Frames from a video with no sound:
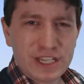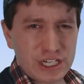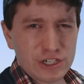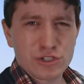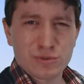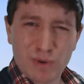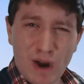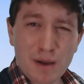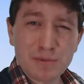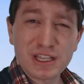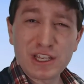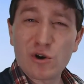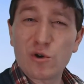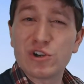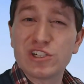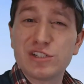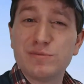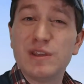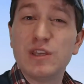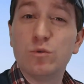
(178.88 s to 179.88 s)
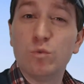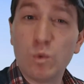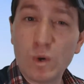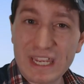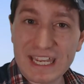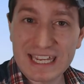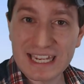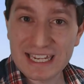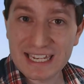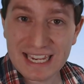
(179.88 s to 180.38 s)
here is probably going to be
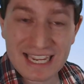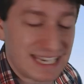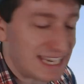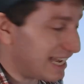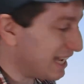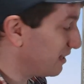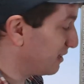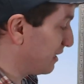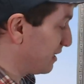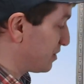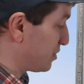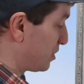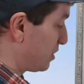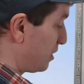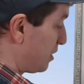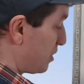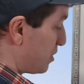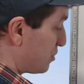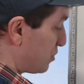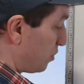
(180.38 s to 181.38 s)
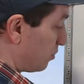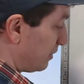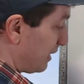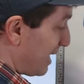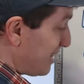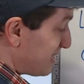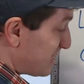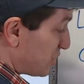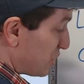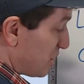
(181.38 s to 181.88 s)
we in English. So
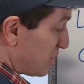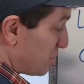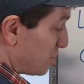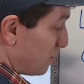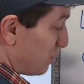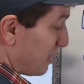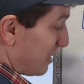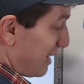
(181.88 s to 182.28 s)
let's just do the